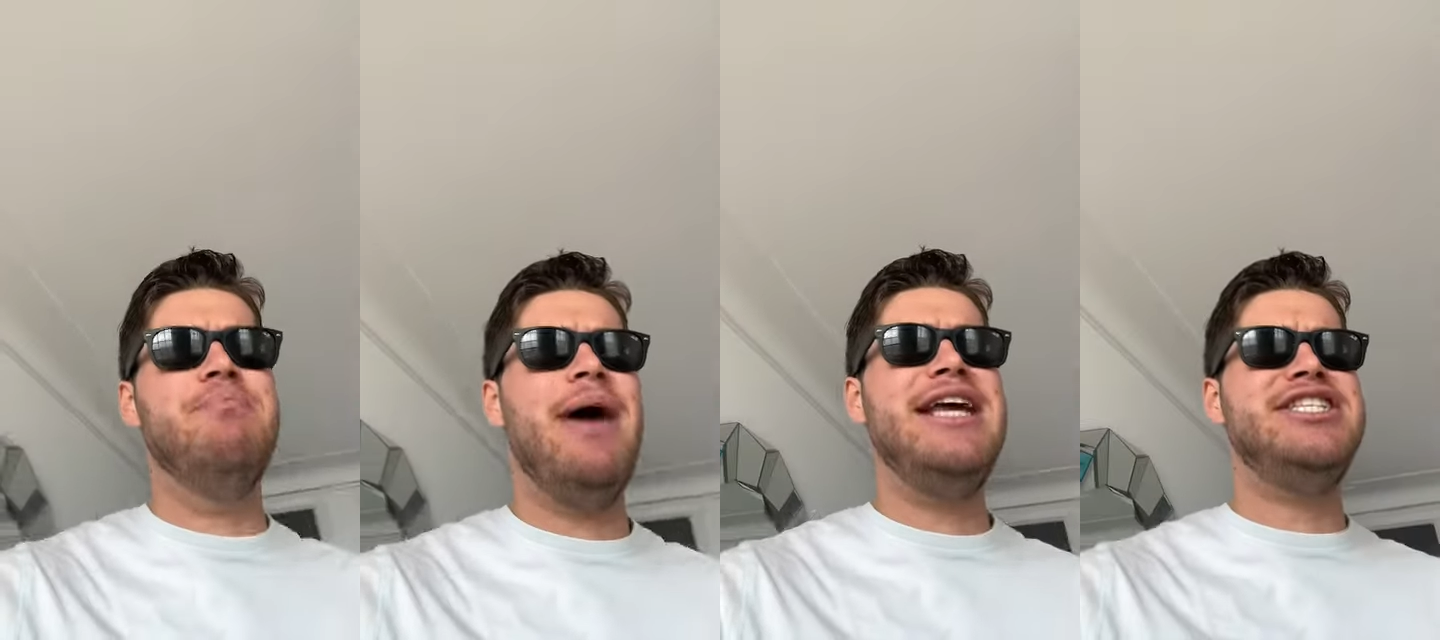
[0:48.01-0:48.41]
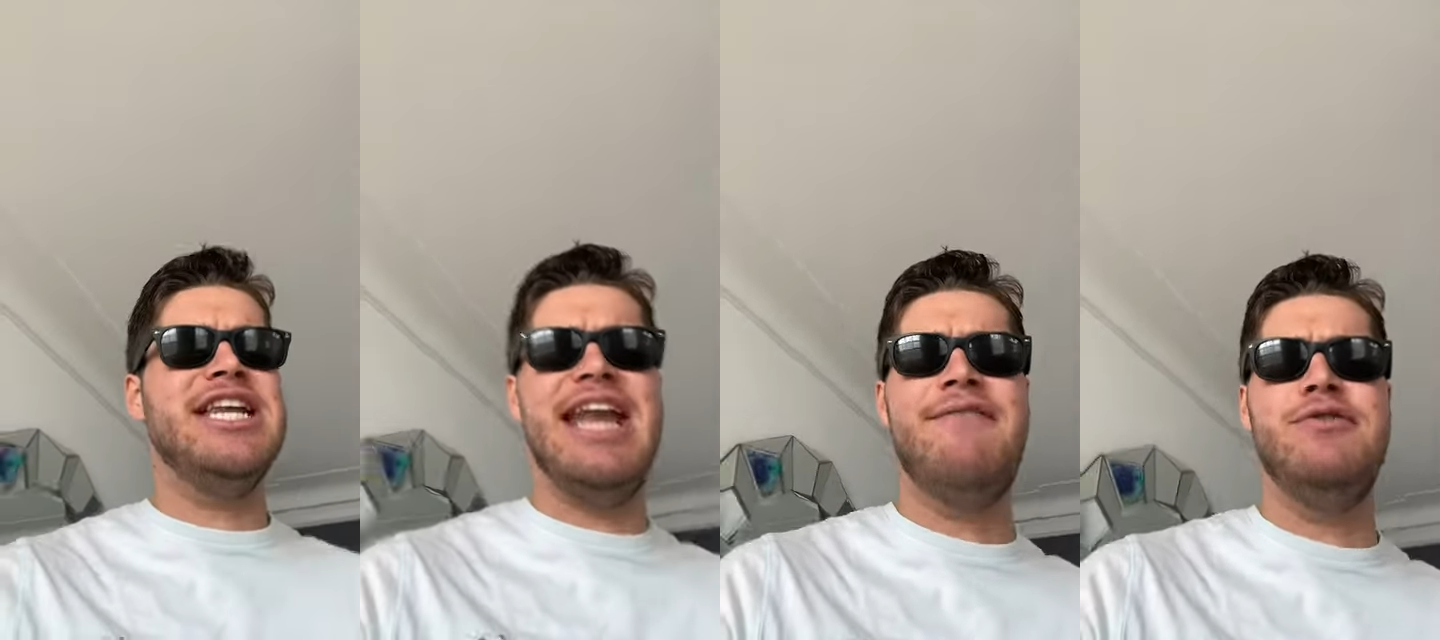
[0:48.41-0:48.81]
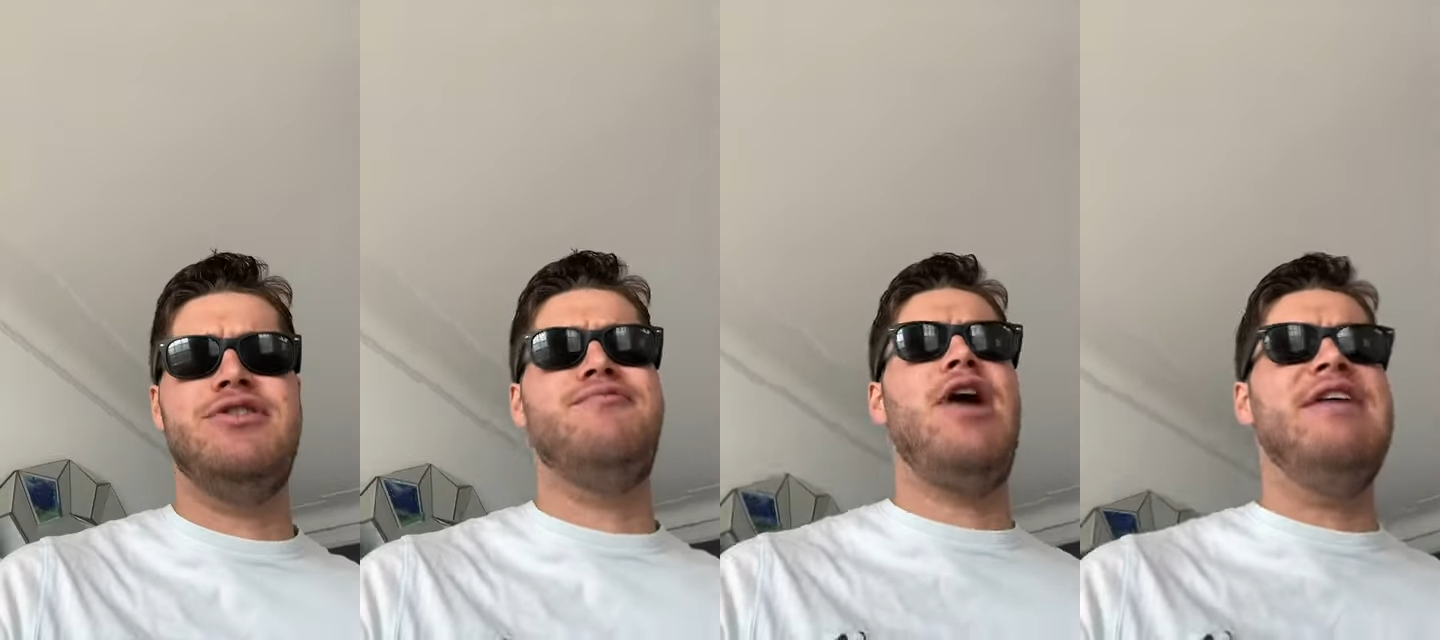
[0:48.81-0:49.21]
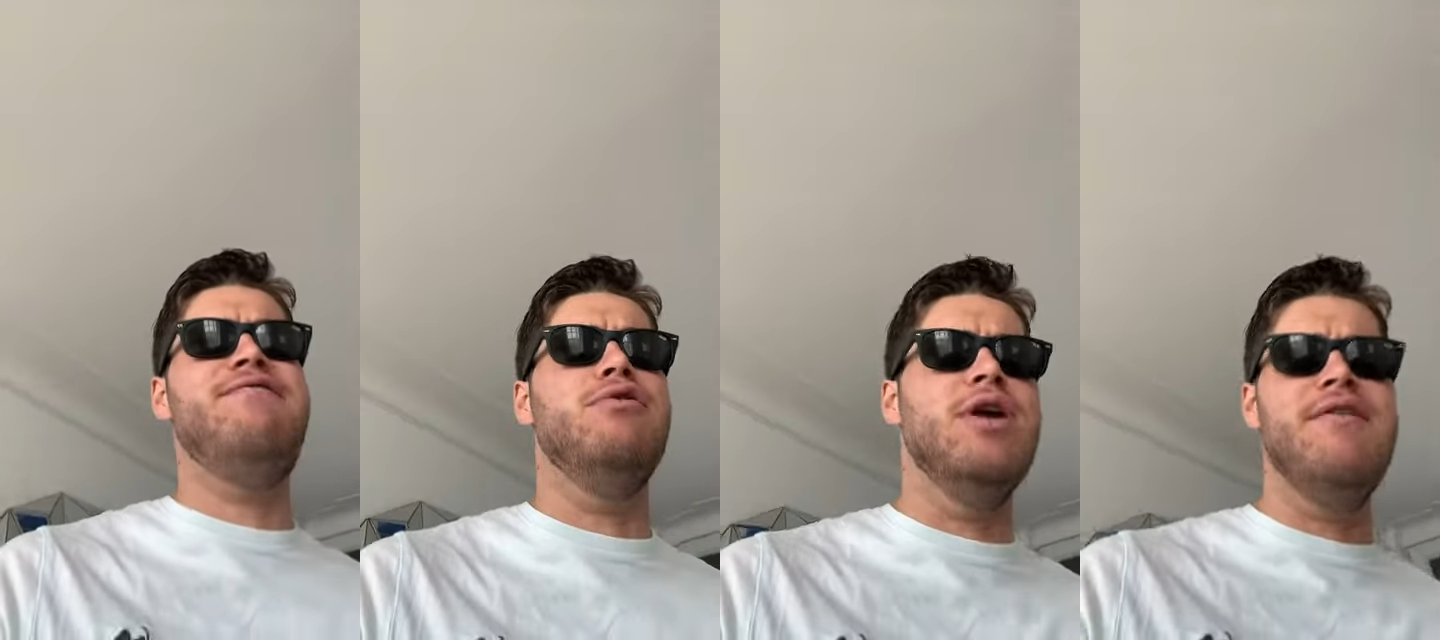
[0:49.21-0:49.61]
basin levels of
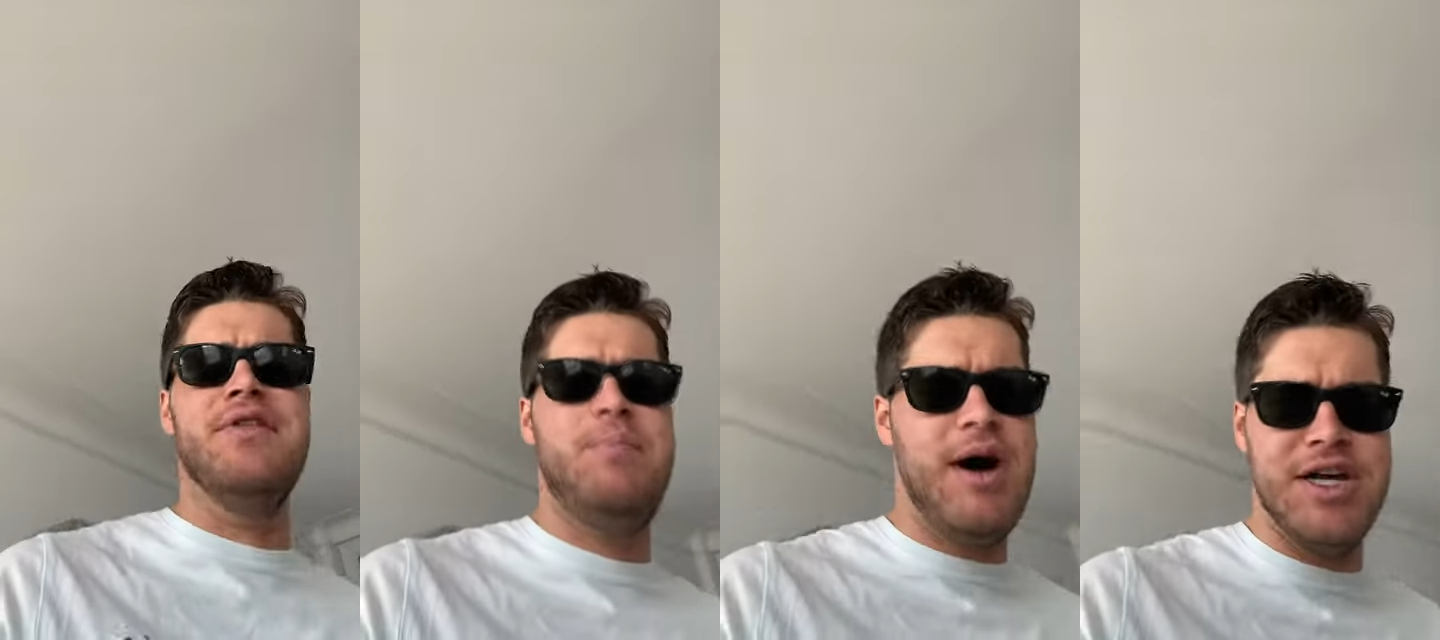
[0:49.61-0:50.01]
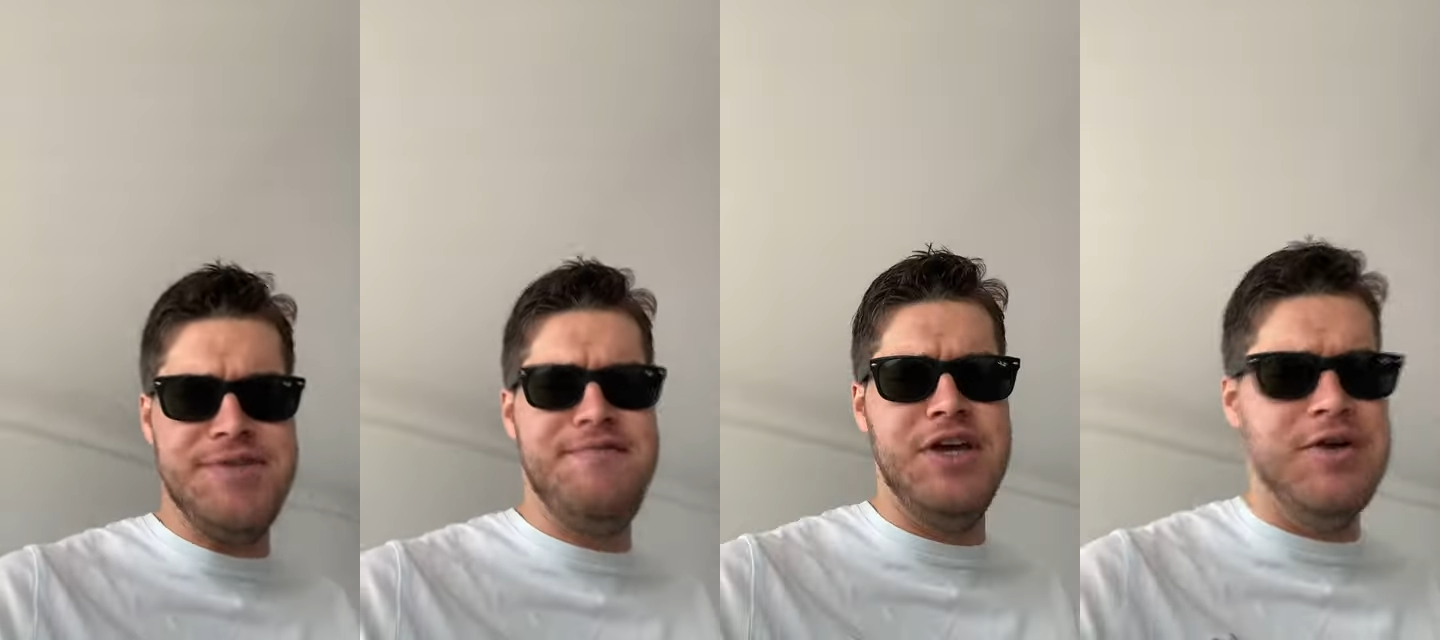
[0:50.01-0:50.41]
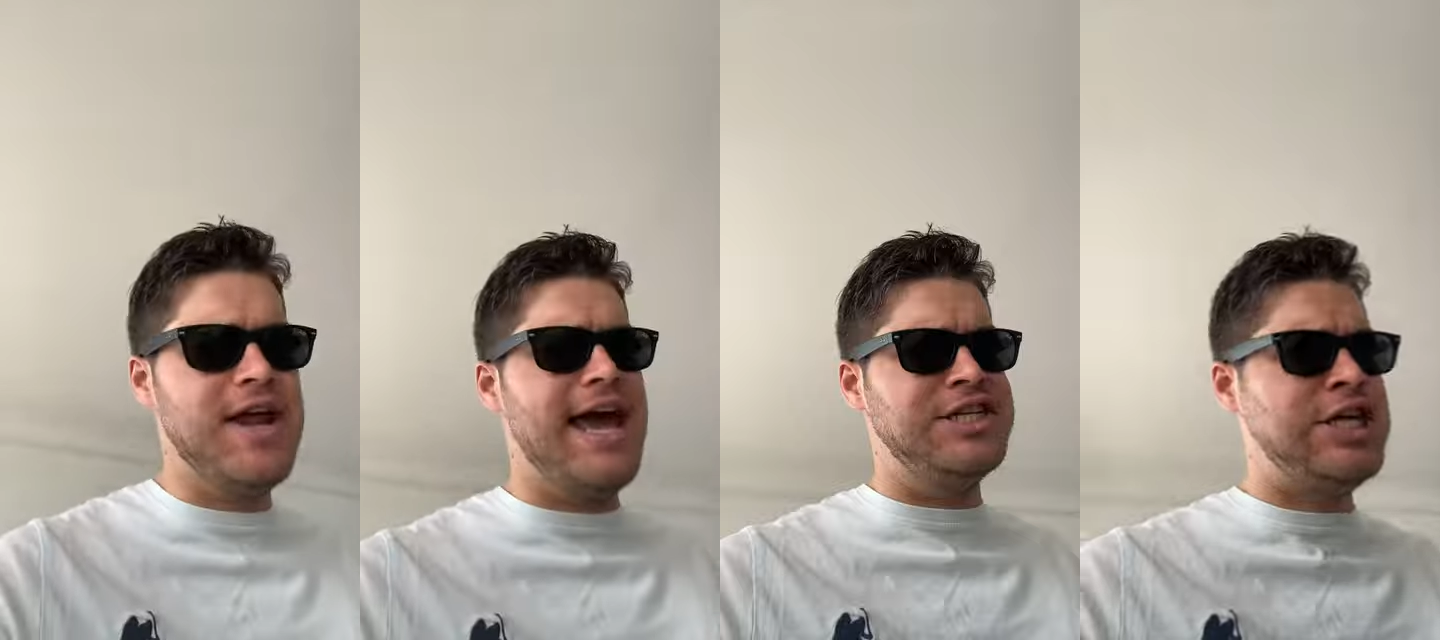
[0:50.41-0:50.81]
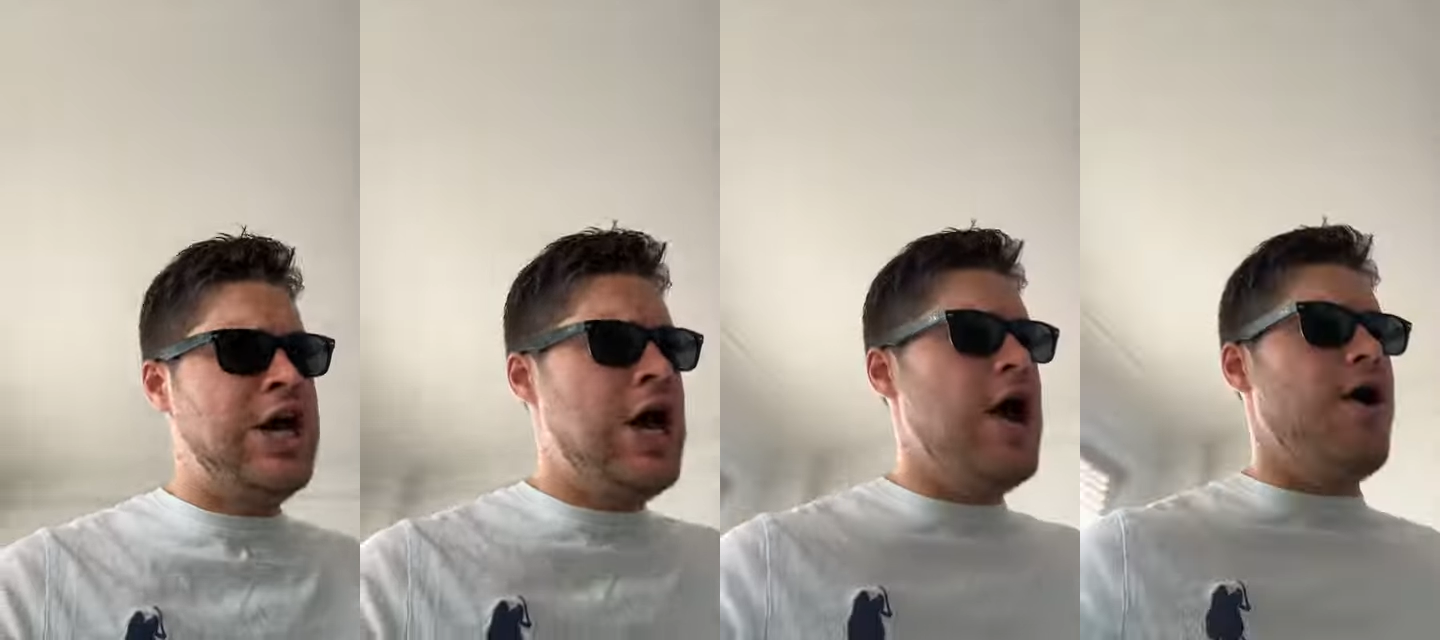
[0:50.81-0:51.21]
rainfall over the past few days.
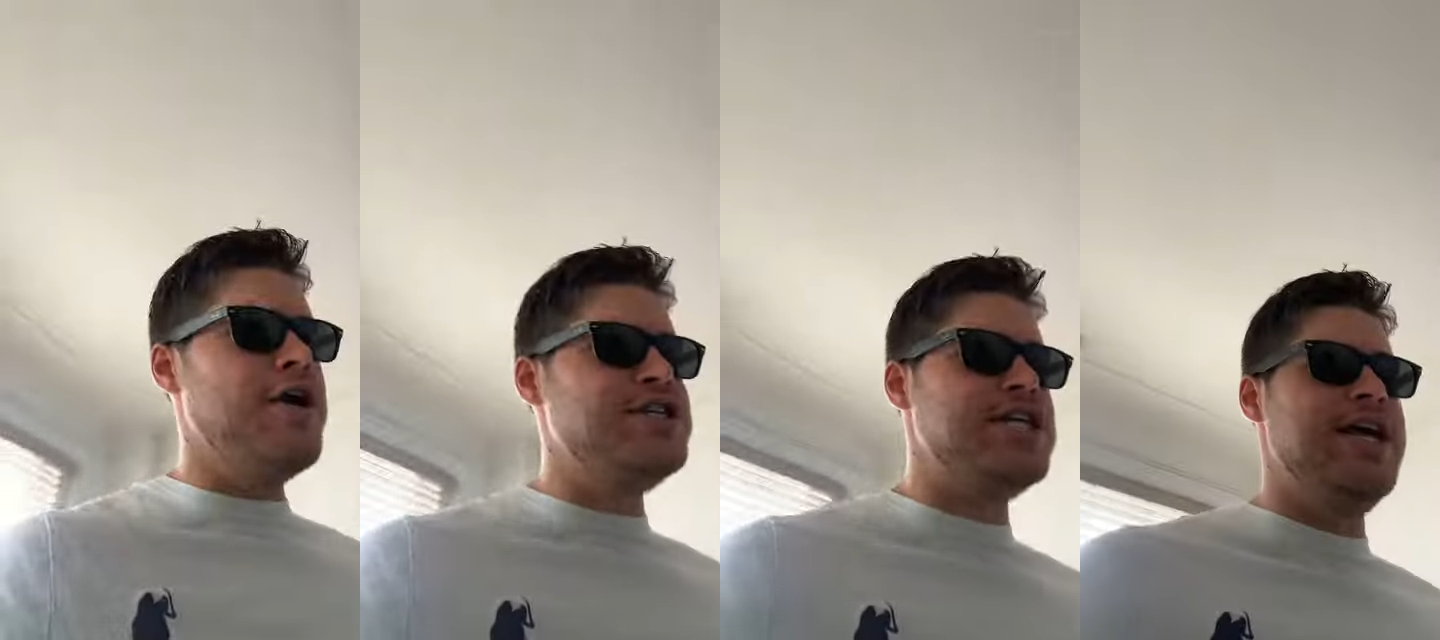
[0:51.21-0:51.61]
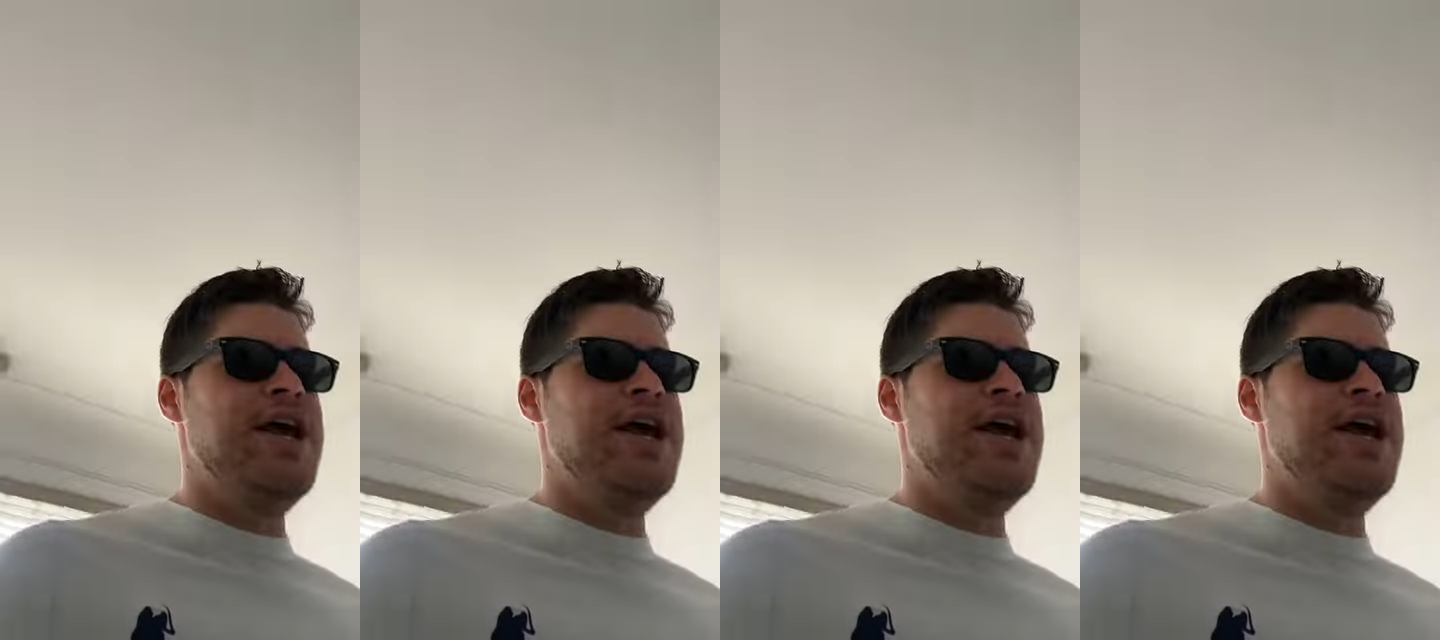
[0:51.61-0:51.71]
Honestly,